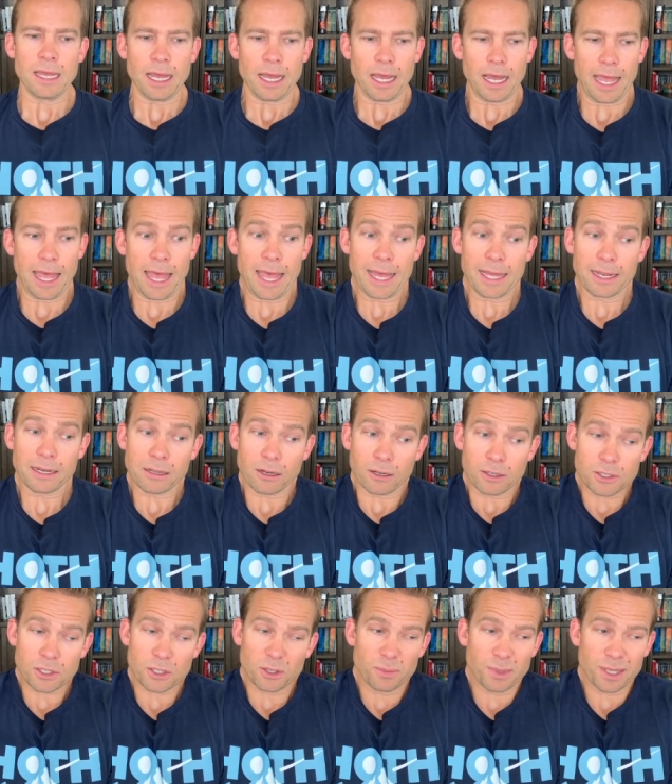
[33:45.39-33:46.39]
and
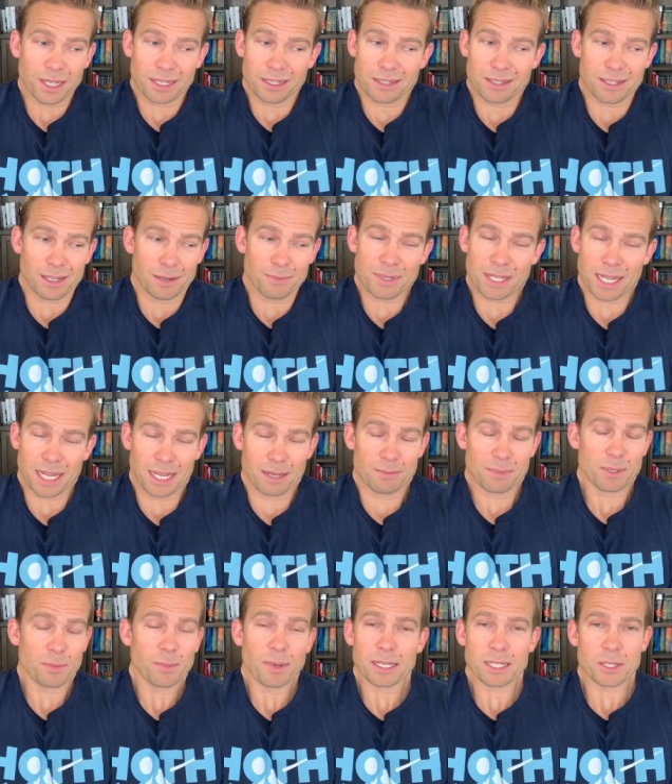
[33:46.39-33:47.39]
also because sometimes
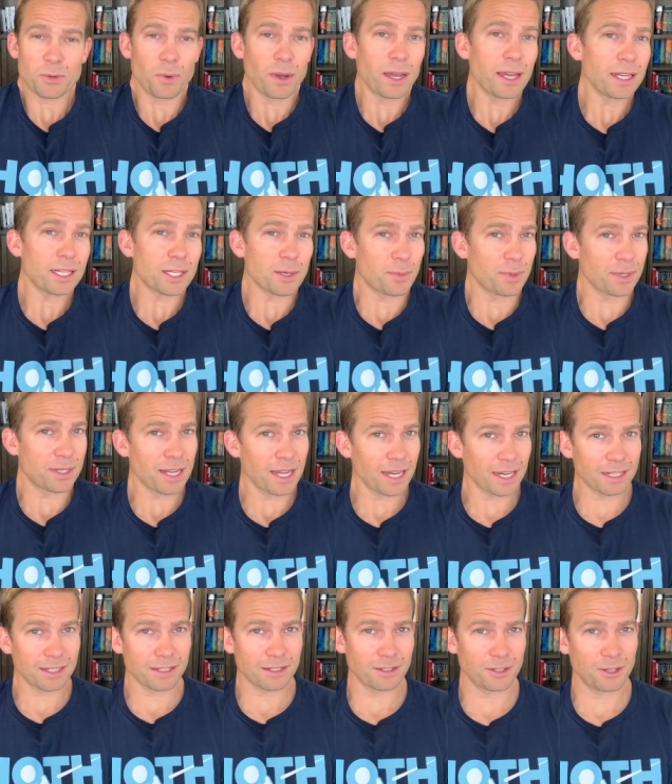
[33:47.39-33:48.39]
the best way to
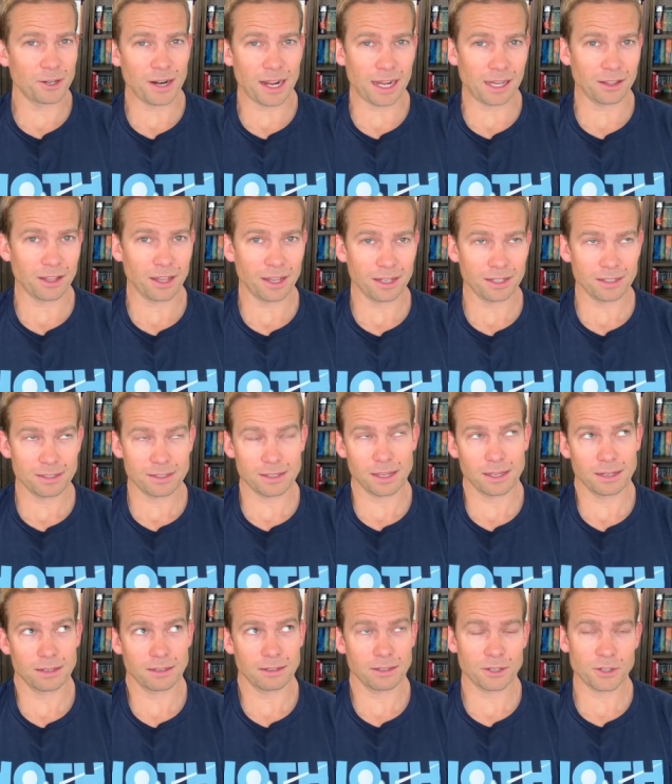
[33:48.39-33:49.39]
protect your allies
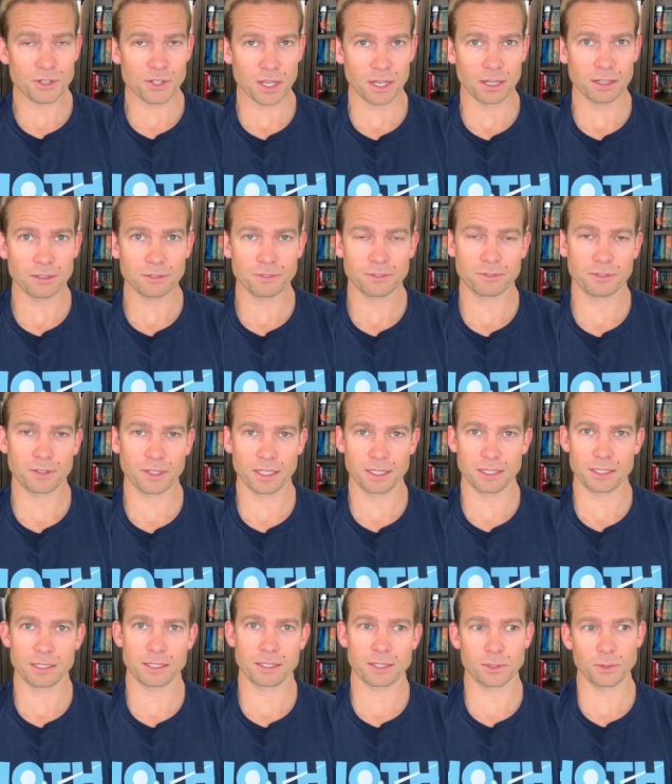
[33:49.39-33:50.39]
and yourself
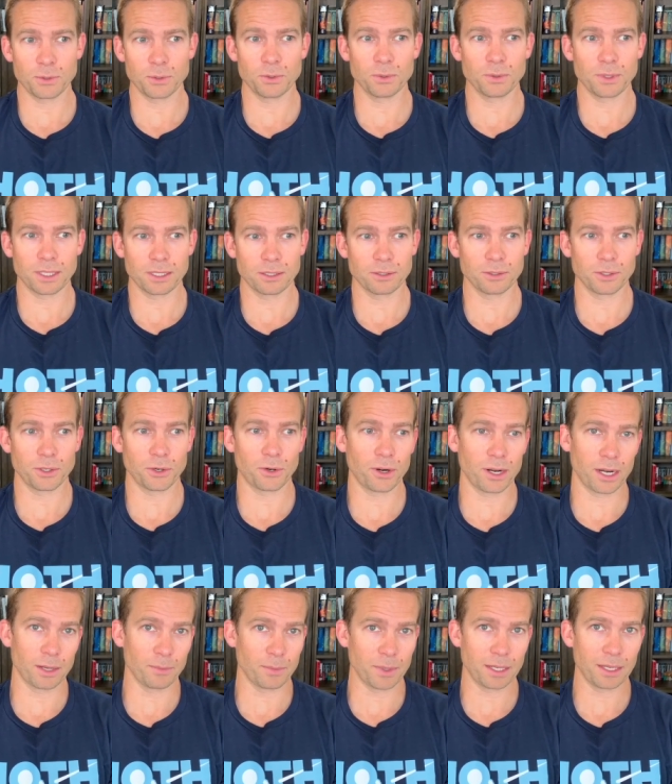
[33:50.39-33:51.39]
is to kill your
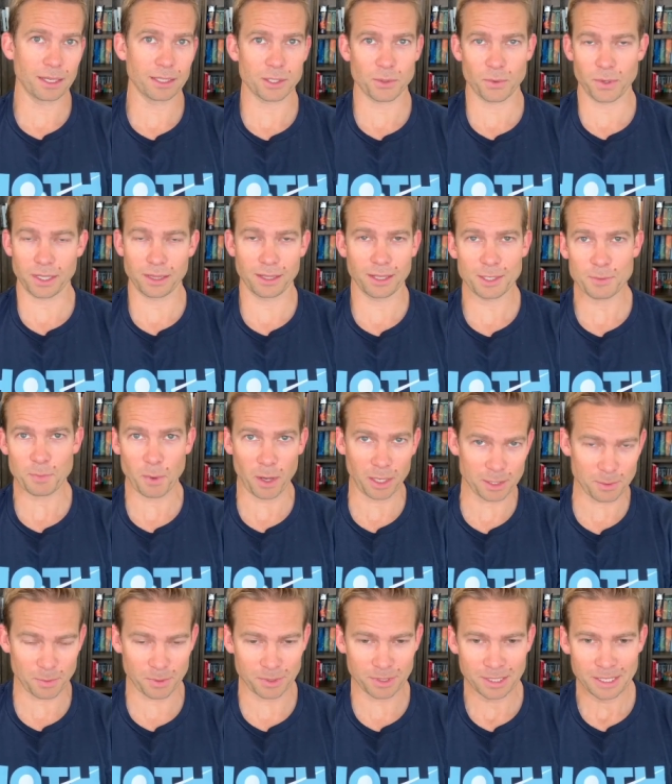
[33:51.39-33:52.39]
enemy as quickly as
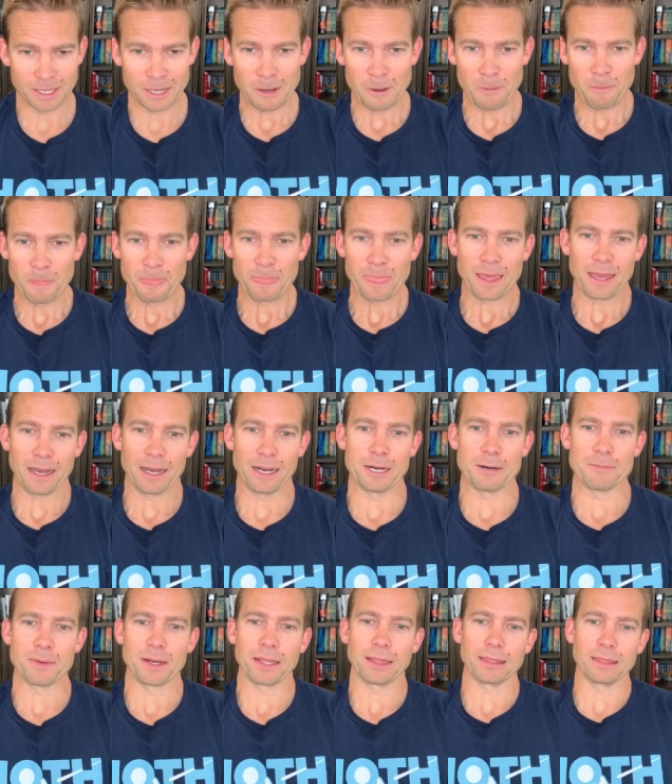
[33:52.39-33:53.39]
possible.
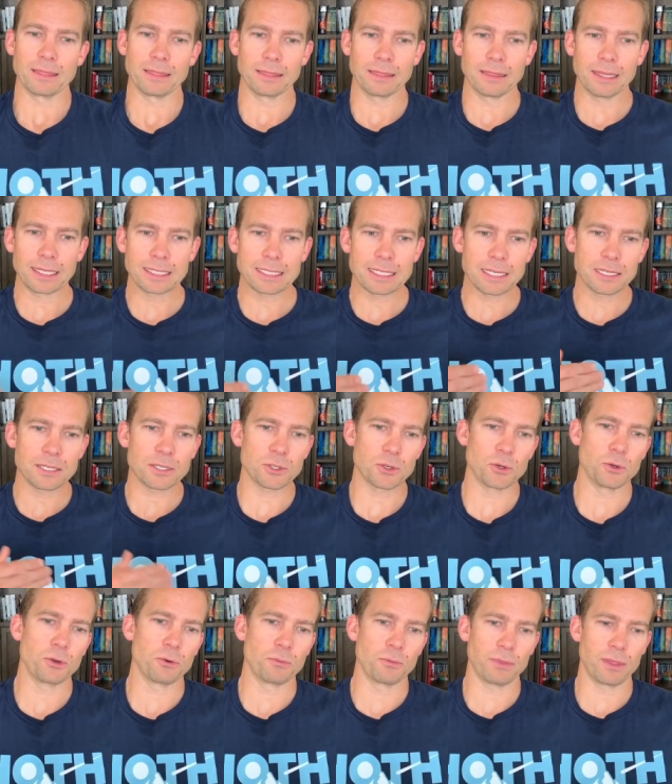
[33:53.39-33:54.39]
Let's
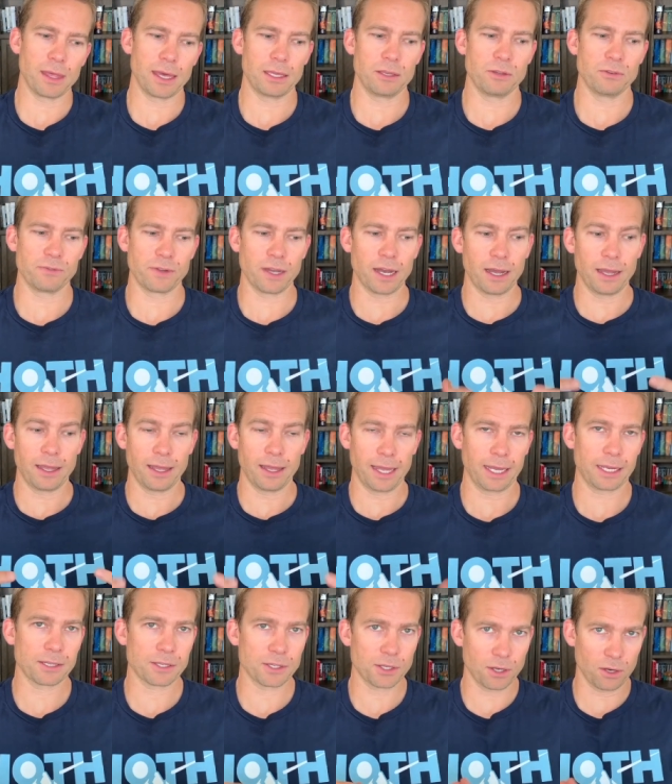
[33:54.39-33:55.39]
assume that you've got
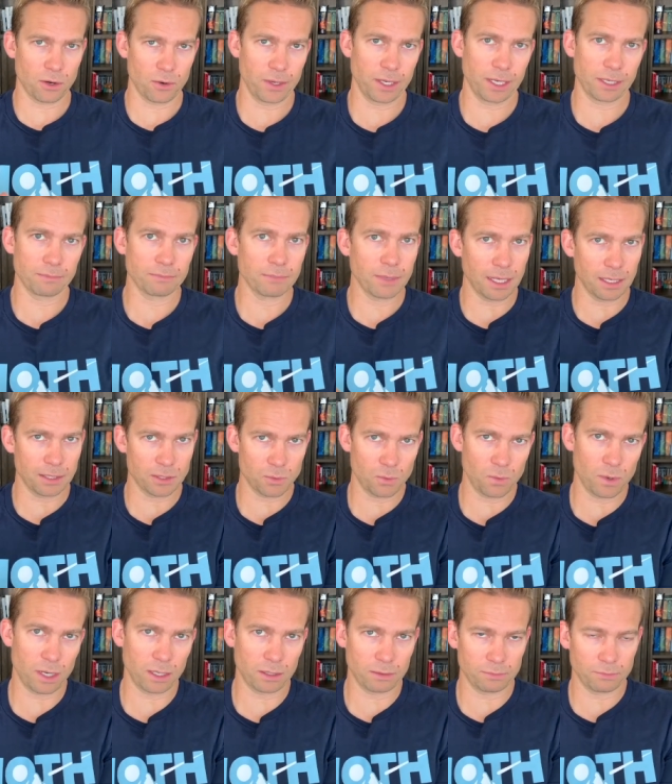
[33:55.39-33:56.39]
Hex going as
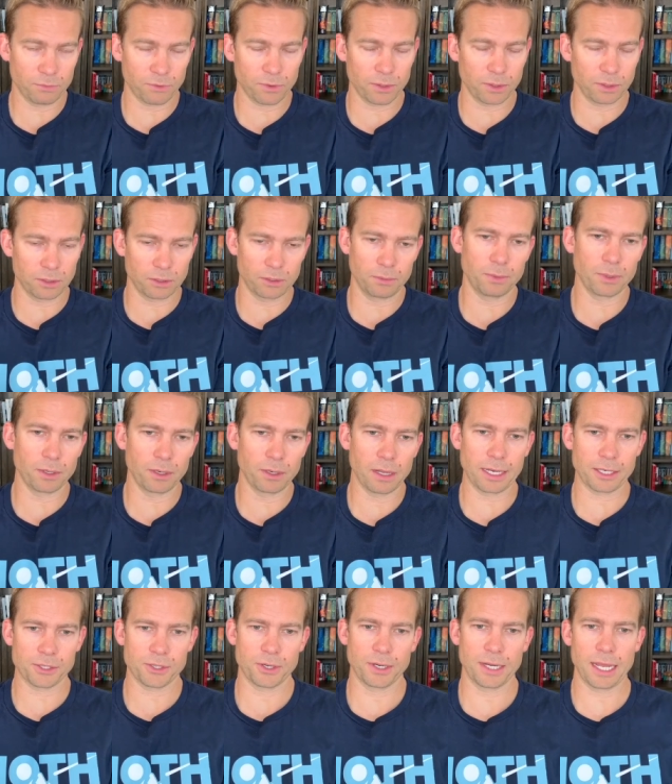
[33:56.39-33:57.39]
well for a little bit of
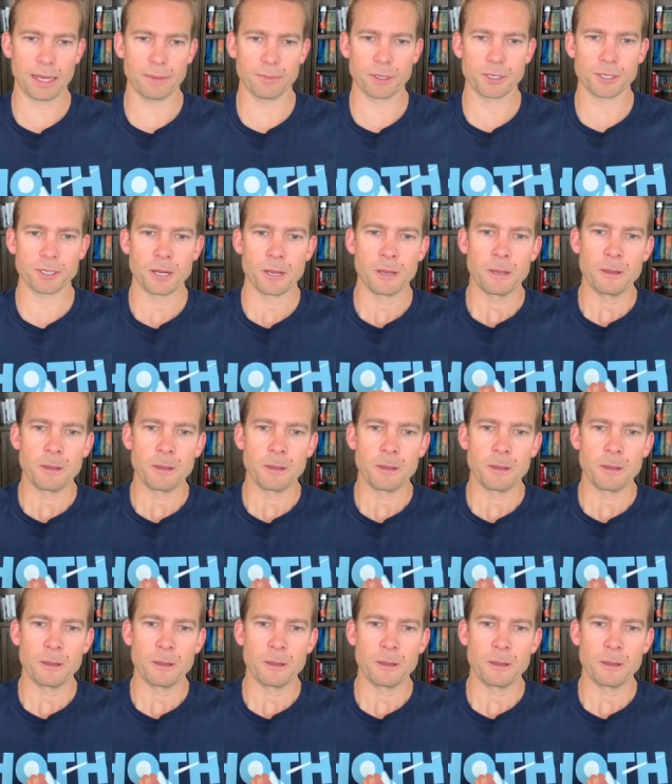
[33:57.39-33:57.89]
extra damage.